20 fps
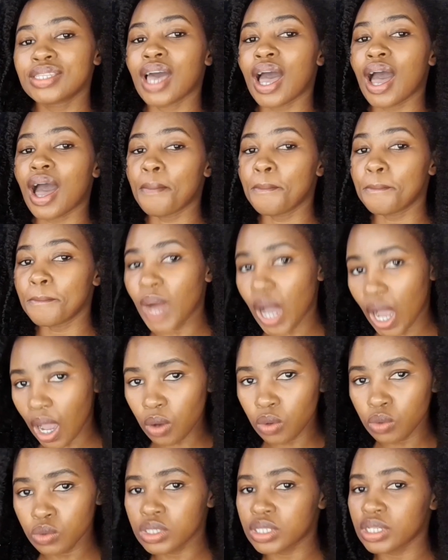
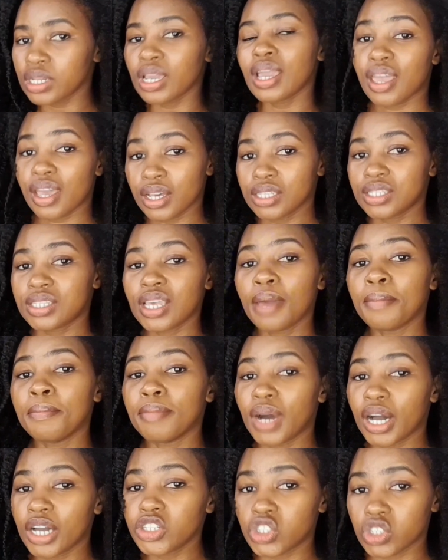amount as a
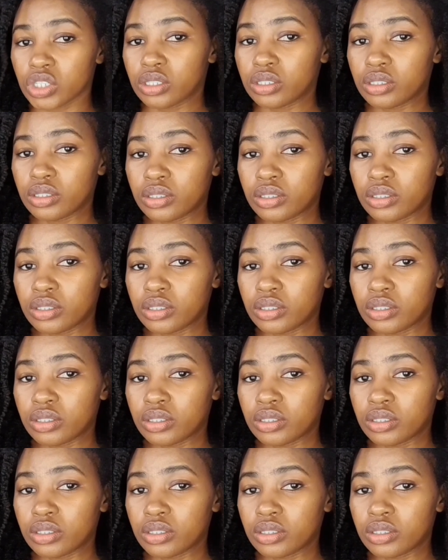margin.